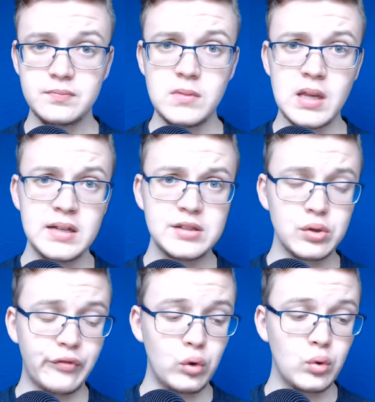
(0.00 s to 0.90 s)
the
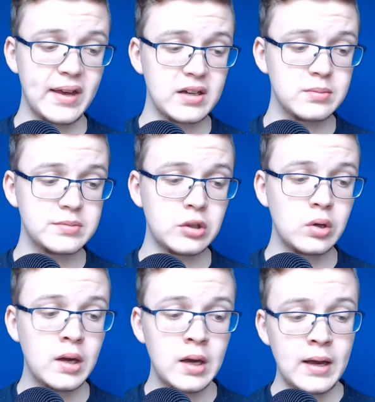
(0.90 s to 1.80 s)
full kit comes out.
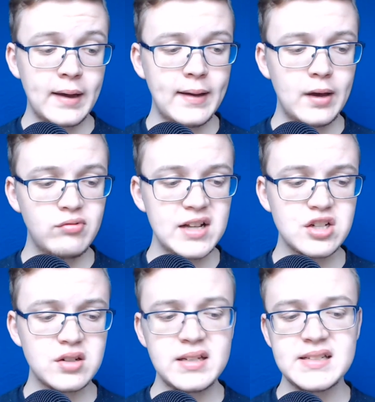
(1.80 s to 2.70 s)

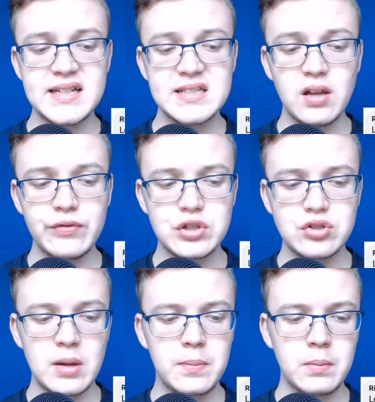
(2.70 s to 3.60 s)
Richard, he says, love the
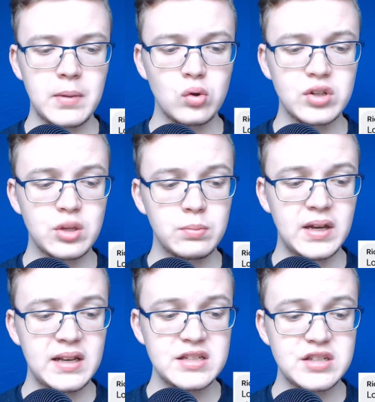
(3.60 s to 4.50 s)
strip, but my only
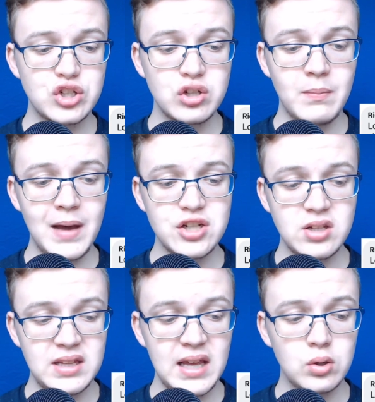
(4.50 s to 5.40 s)
complaint is they should have matched the
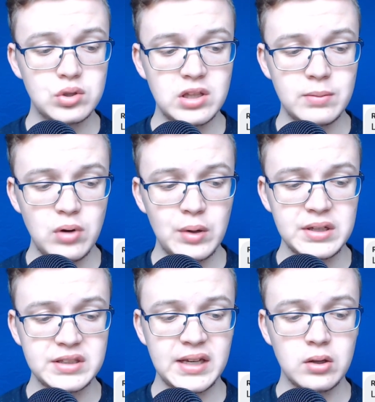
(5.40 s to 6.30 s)
yellow to the
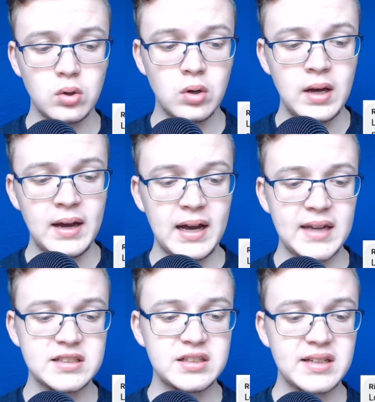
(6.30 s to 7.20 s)
Brownings yellow. As
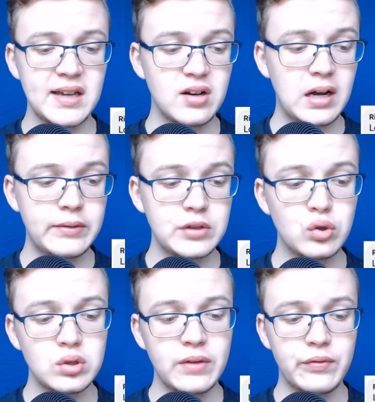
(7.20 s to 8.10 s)
a designer, having
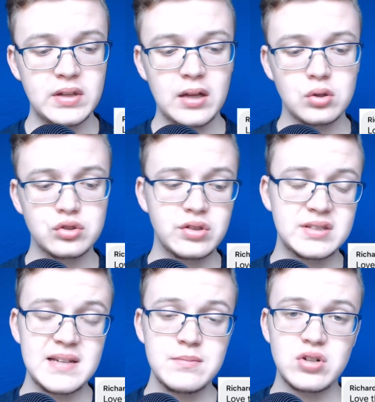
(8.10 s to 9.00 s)
2 different yellows on the
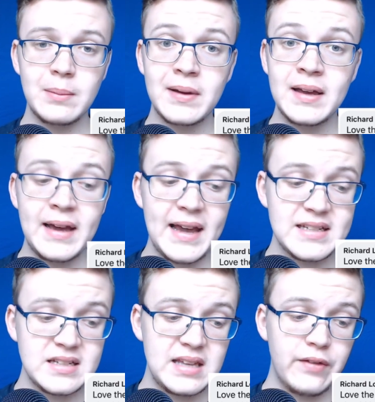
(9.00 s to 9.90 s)
same strip is
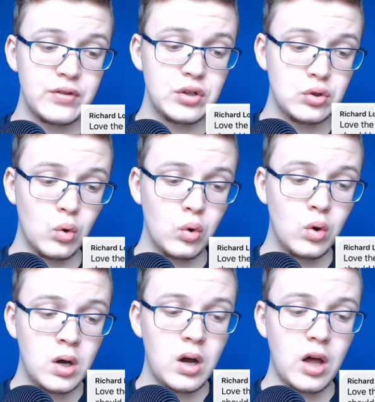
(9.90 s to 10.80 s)
a definite no.
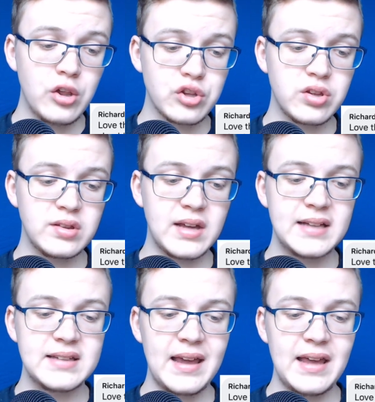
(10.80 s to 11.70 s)
Other than
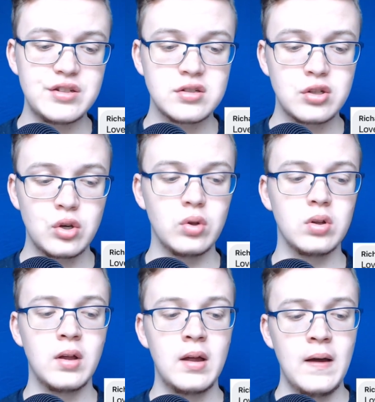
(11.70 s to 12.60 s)
that, it's cool.
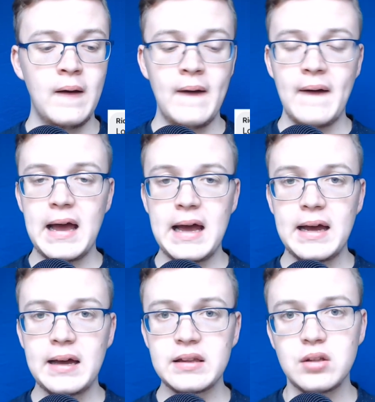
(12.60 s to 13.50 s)

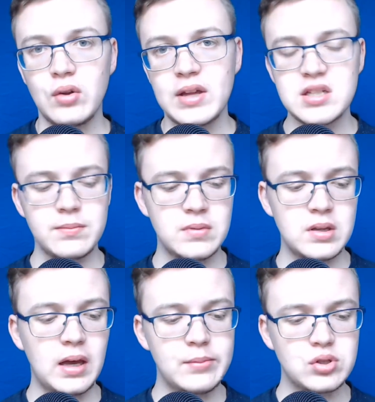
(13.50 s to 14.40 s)
That's something that
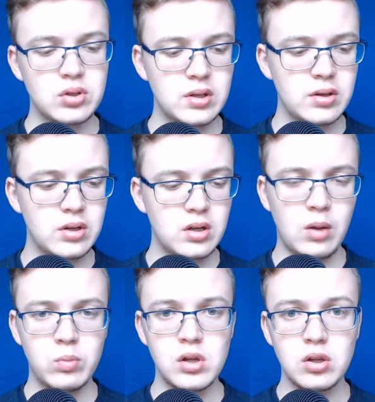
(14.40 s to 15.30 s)
I'm sure that the
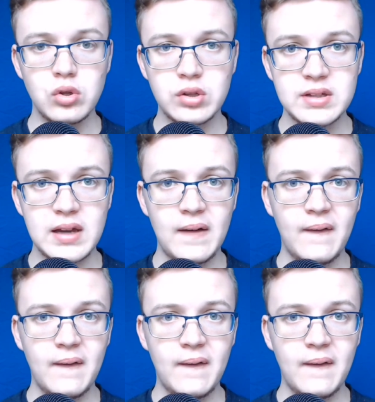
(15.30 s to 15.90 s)
club will have looked at,